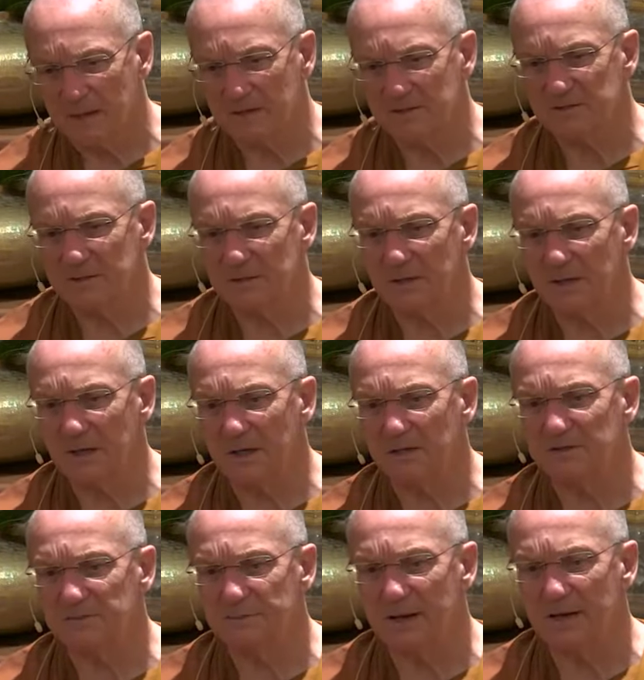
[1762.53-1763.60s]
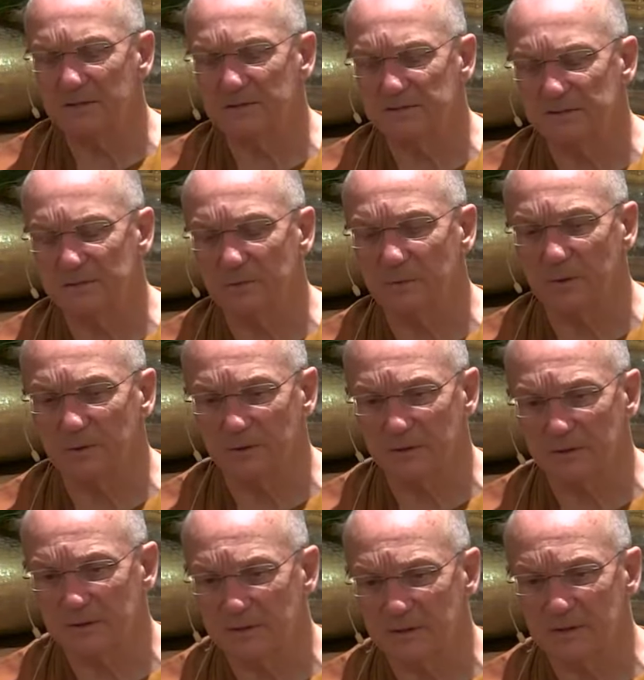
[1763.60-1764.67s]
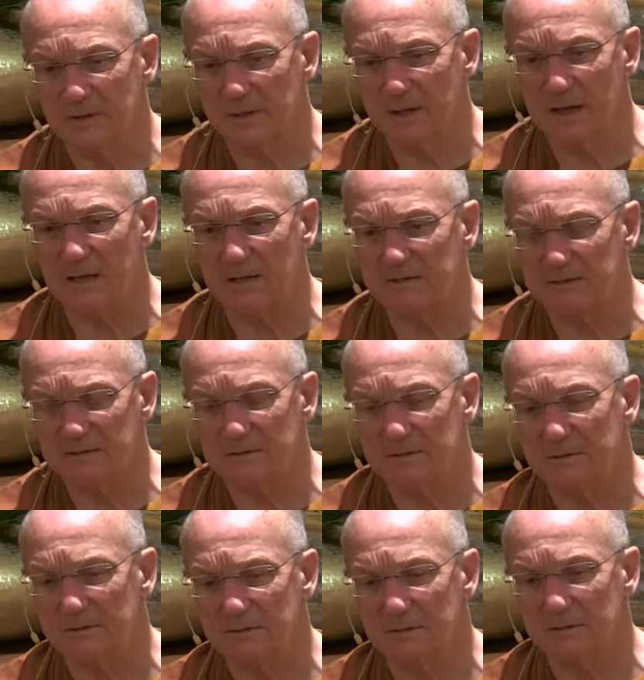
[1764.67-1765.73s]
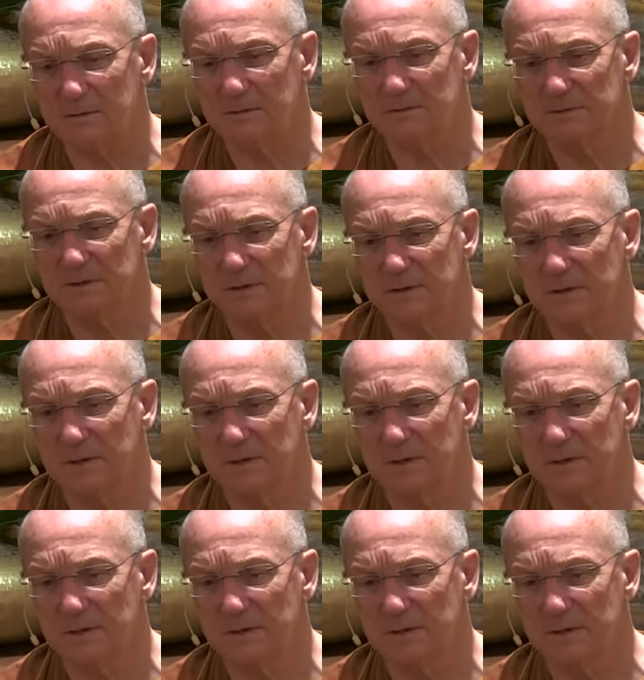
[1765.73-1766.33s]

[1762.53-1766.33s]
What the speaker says: it's in that expansive quality that the last section